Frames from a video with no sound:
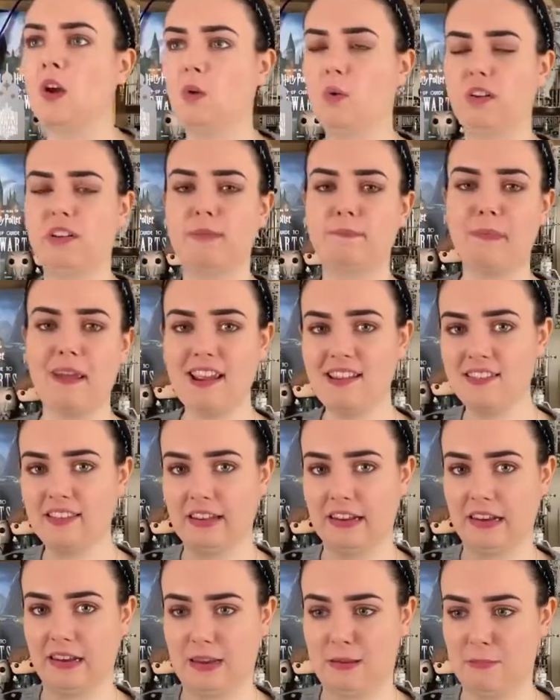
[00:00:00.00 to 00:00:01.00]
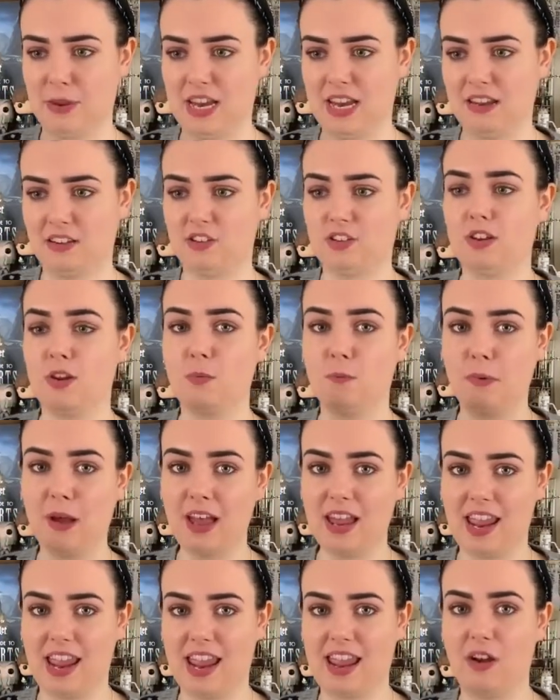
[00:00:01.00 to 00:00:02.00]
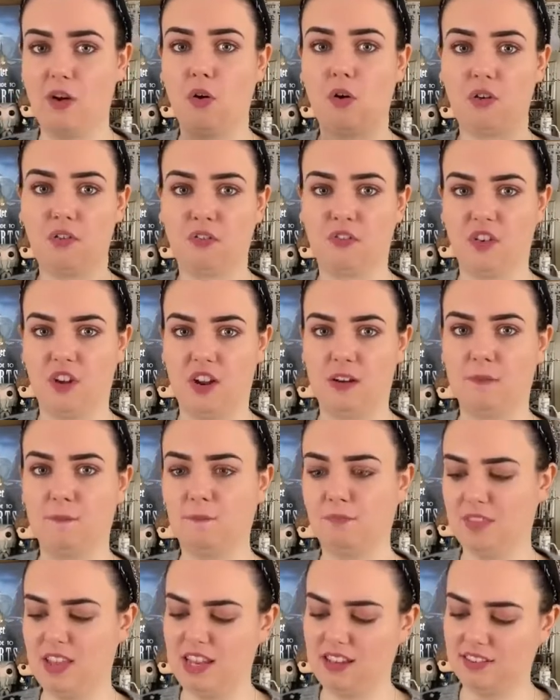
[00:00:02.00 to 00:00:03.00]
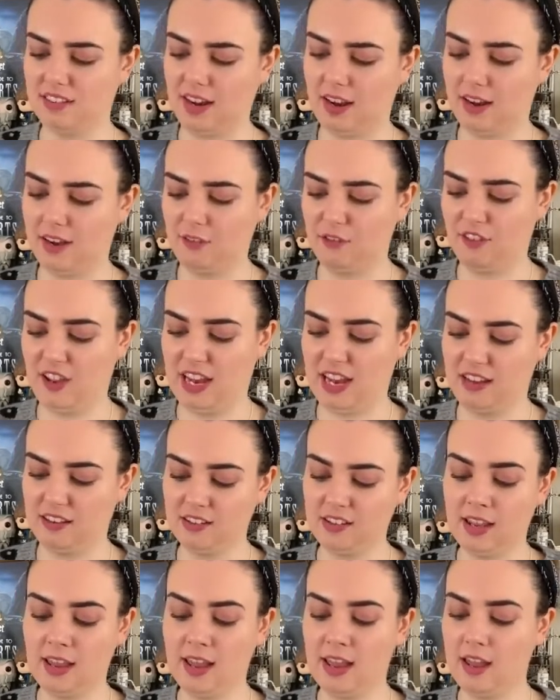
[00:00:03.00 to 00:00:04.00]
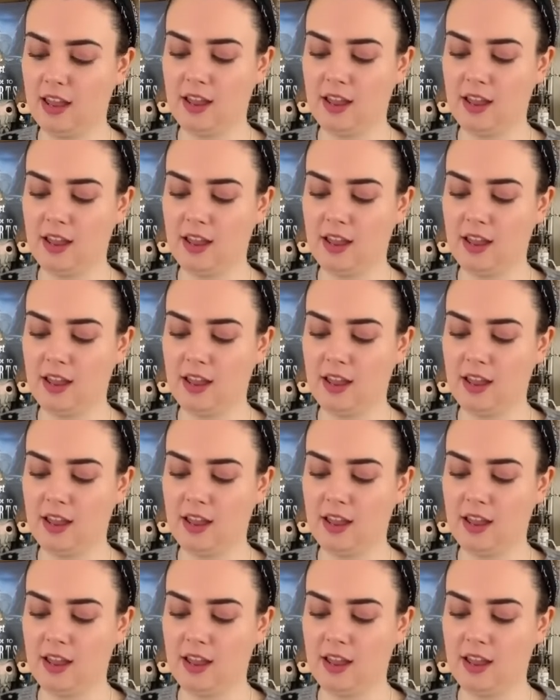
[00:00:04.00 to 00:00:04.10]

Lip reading: which basically means you buy it often, these kind of things.